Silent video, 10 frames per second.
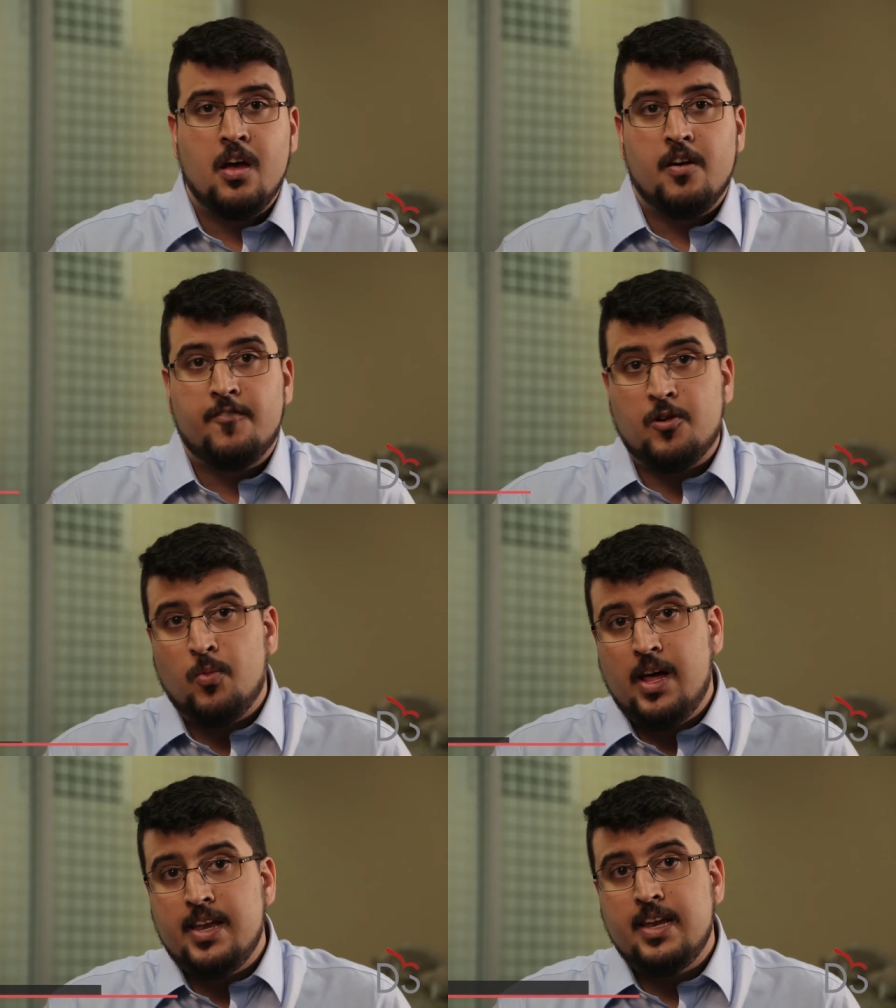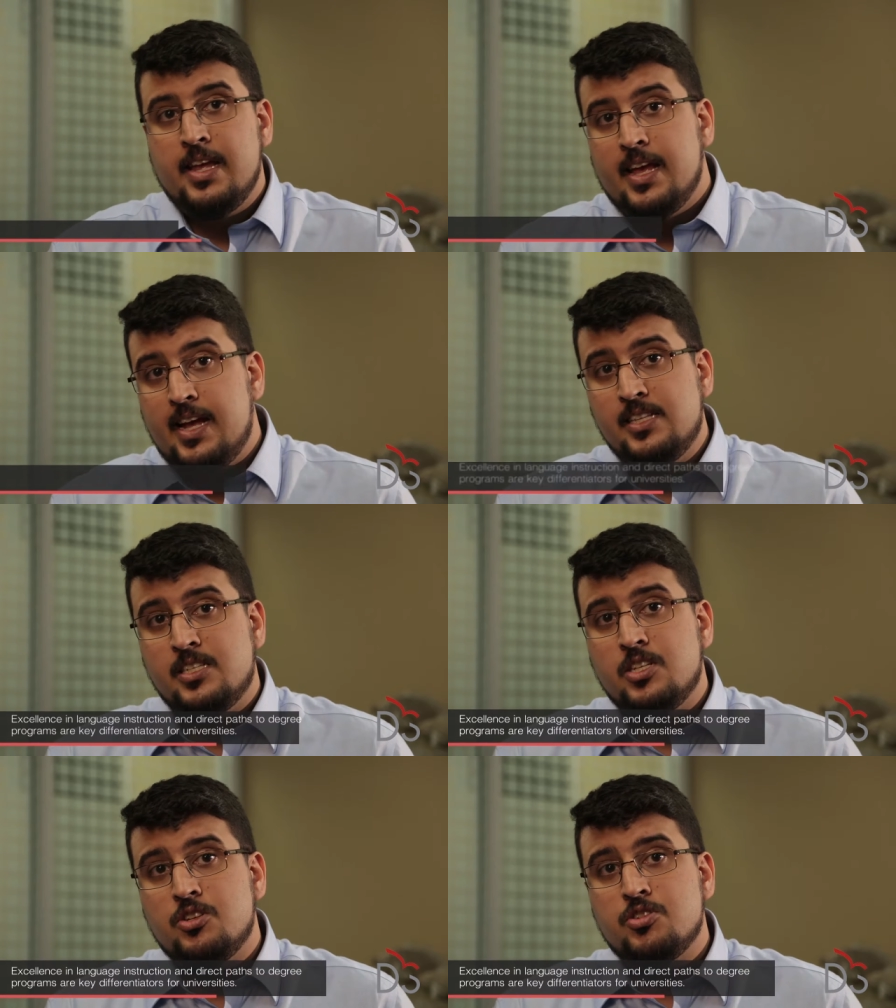For one,
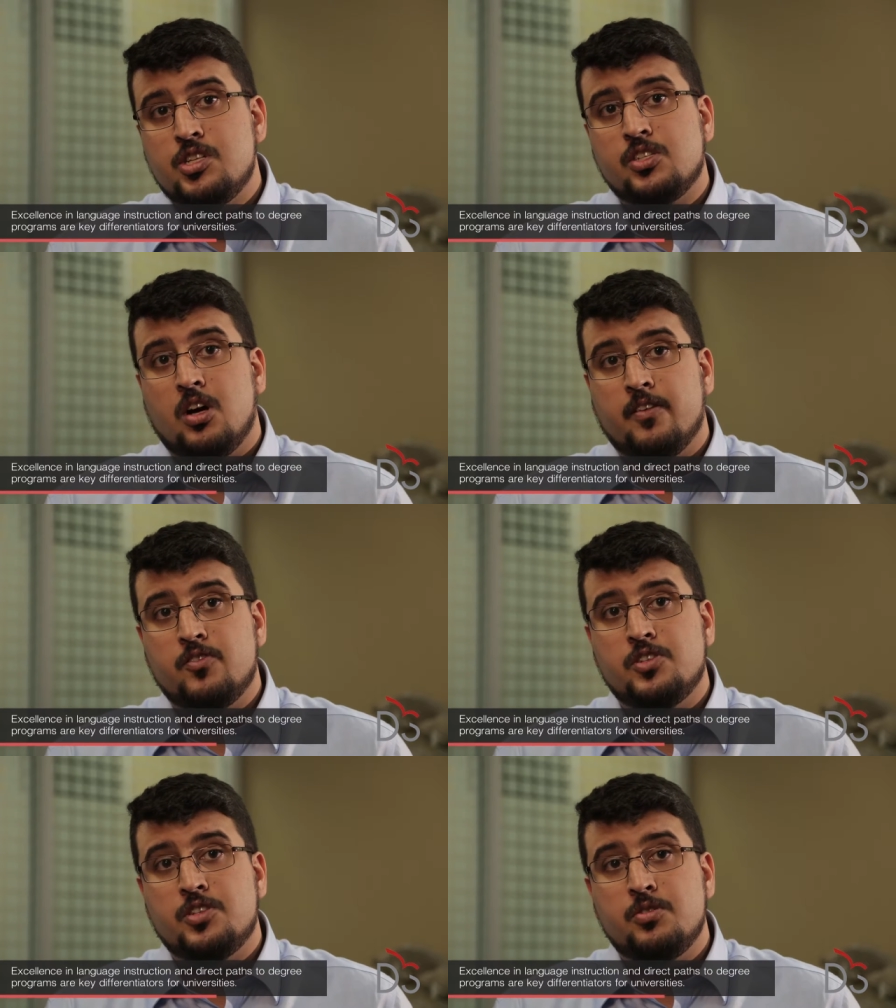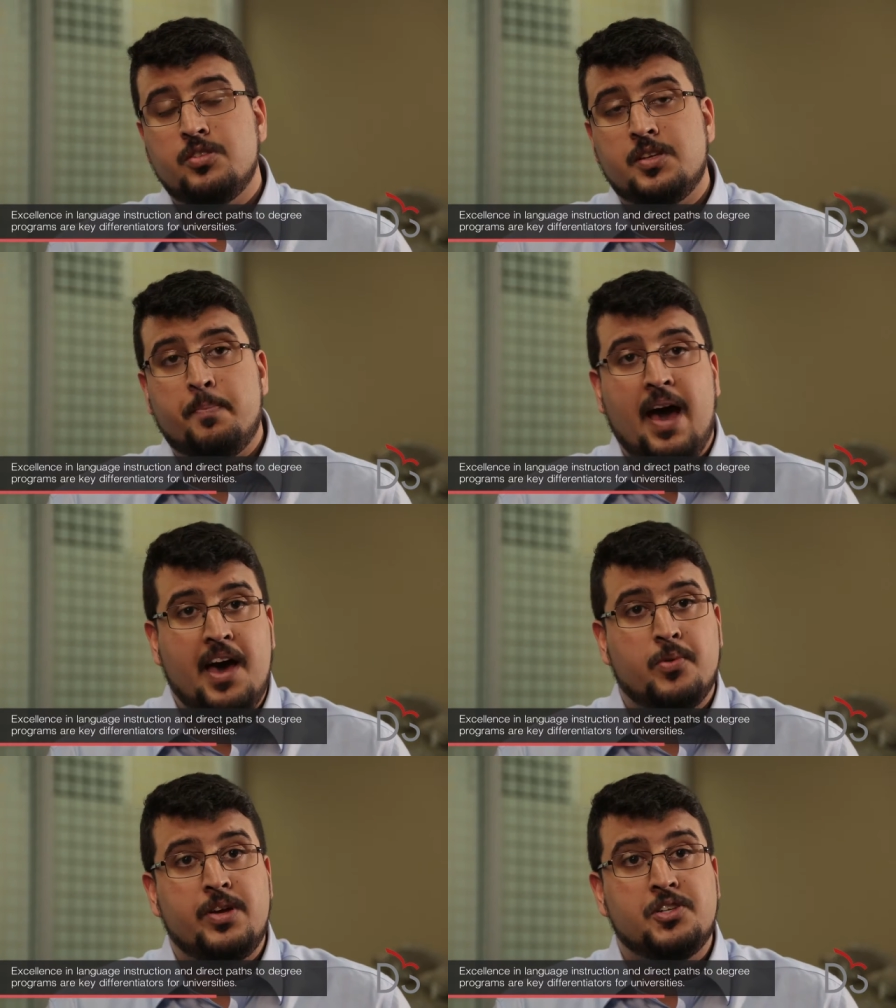institutions offer students a
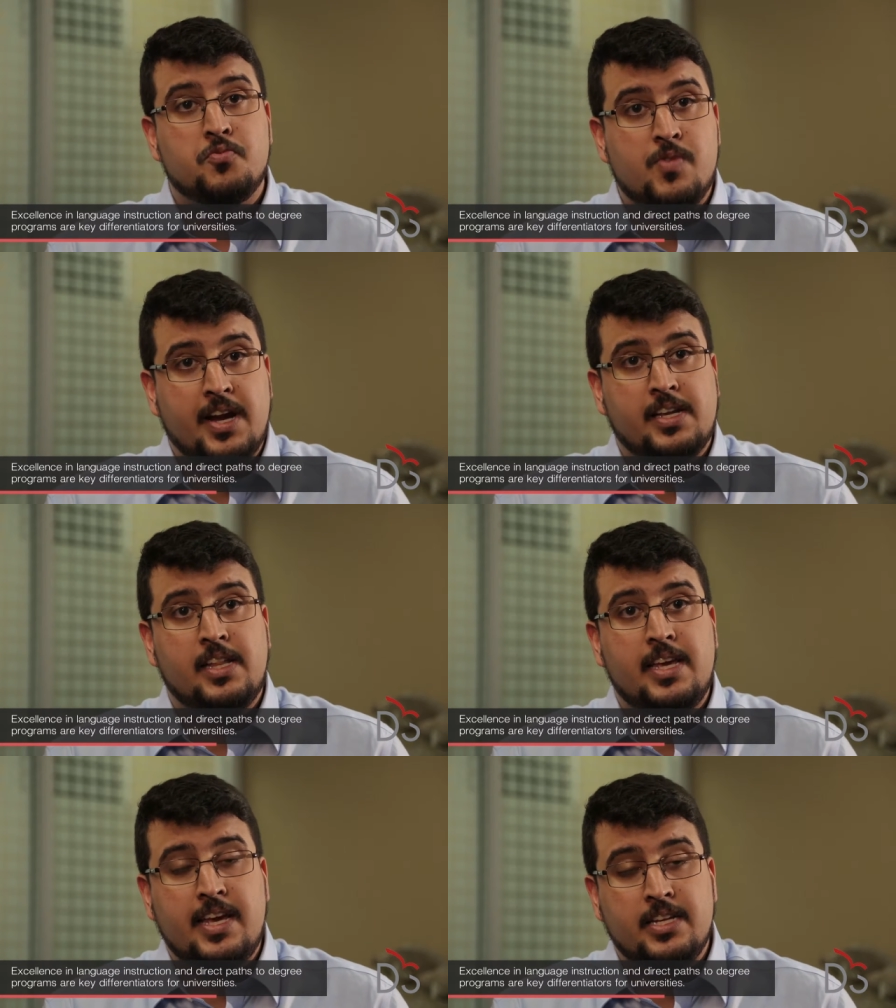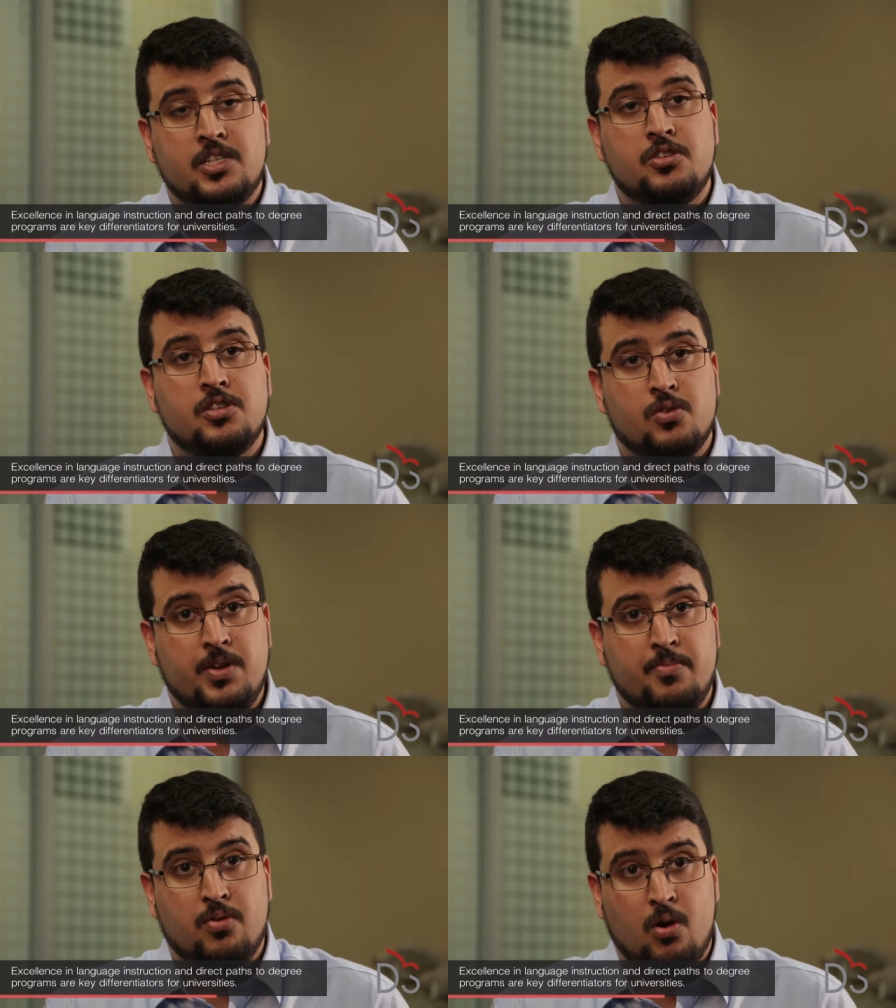pathway directly into degree
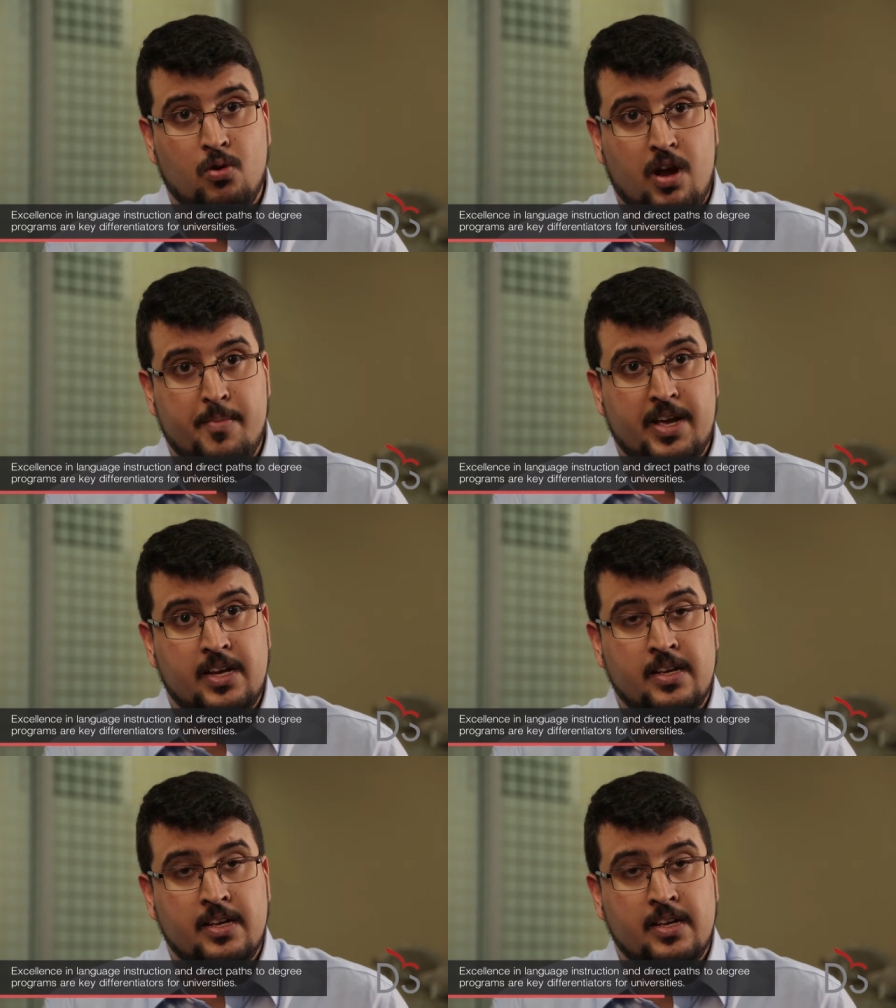programming.